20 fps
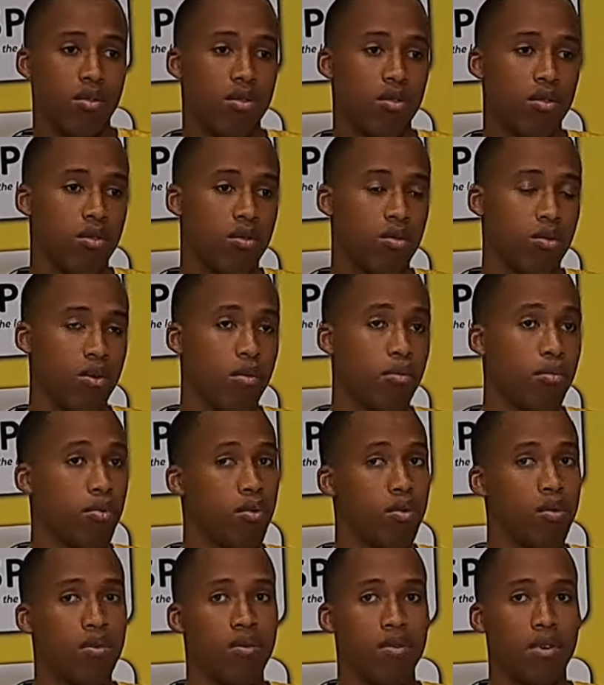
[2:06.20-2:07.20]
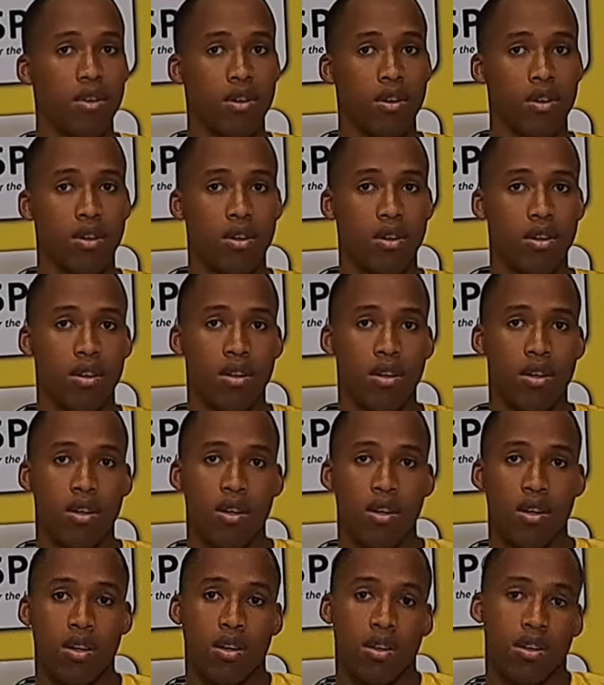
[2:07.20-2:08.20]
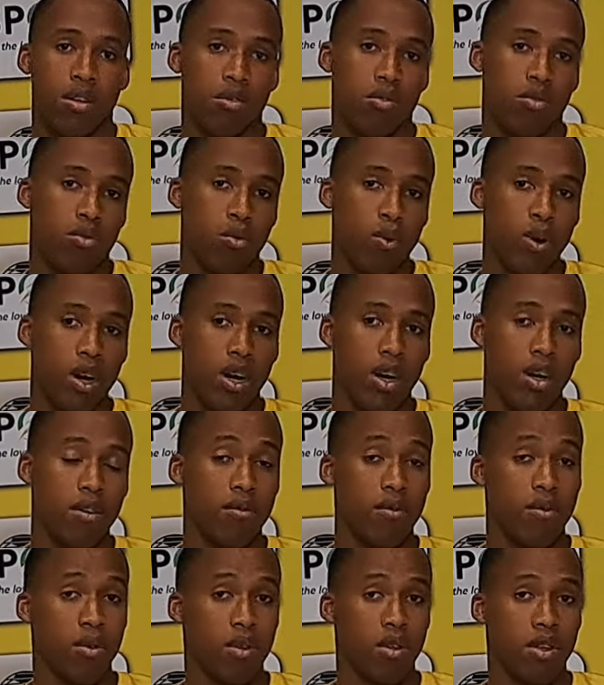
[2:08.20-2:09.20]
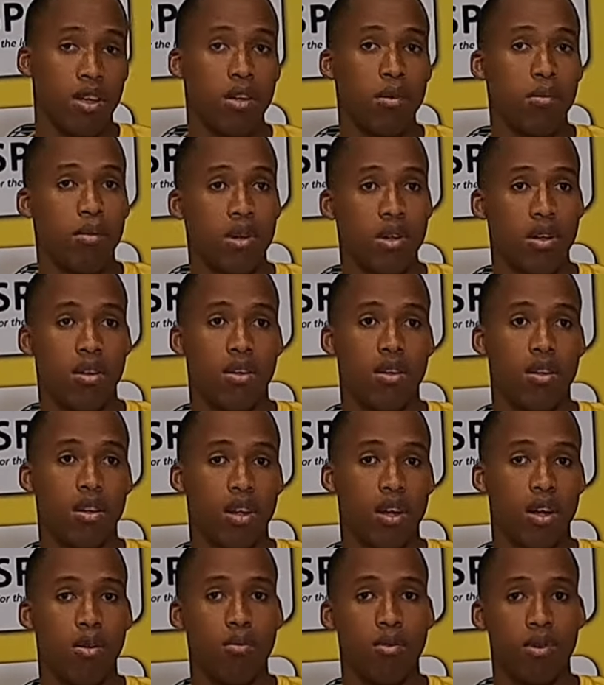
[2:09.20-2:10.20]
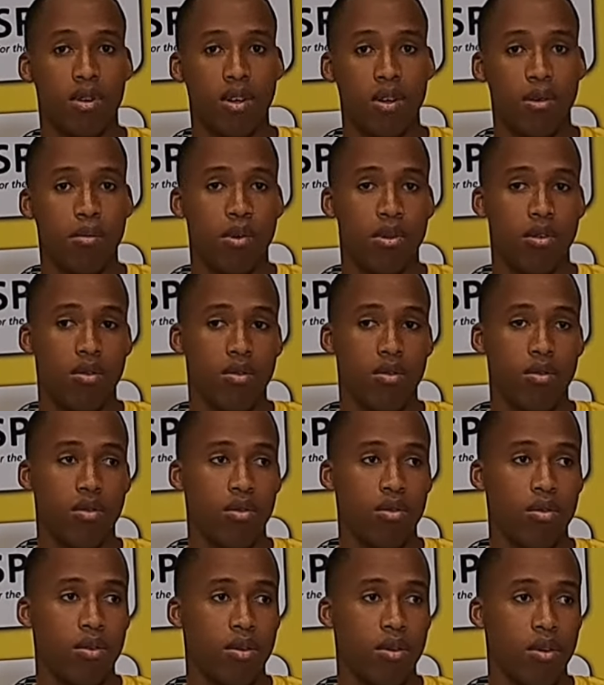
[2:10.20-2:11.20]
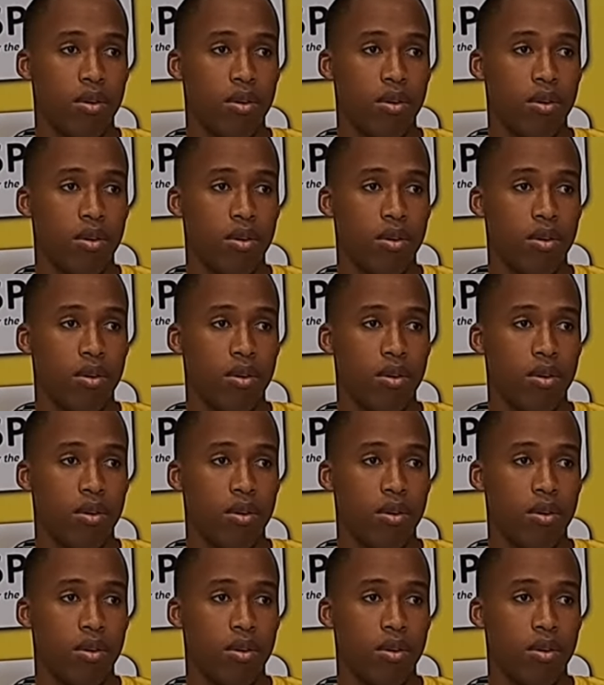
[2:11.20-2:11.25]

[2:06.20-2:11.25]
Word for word: also to improve and, and to work hard for the team and, and help the teammates also.